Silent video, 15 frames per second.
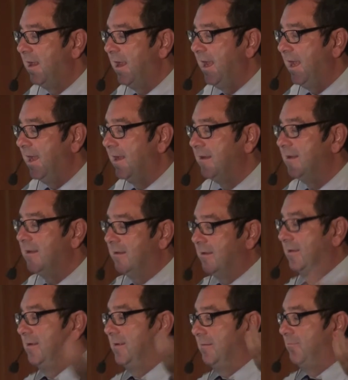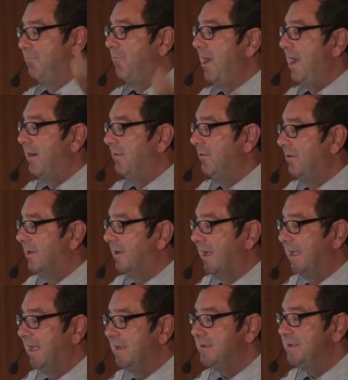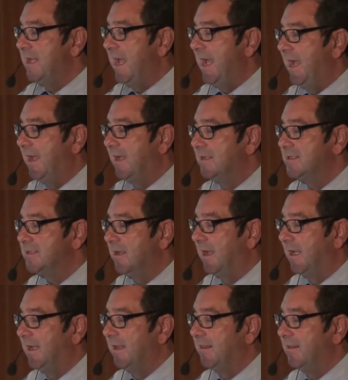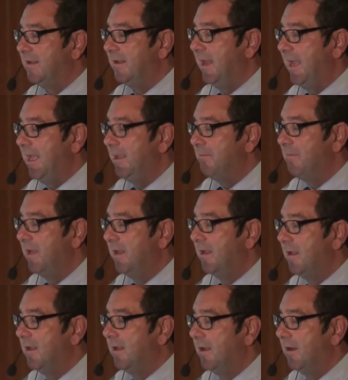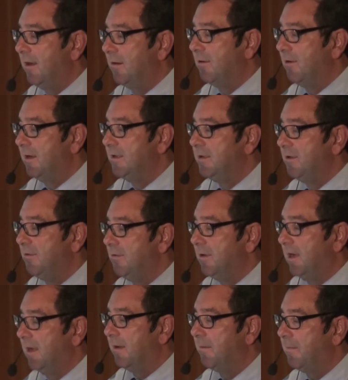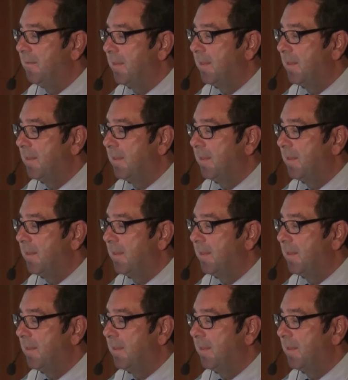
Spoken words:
and wow, look, I get tags, I get the name. I'm going to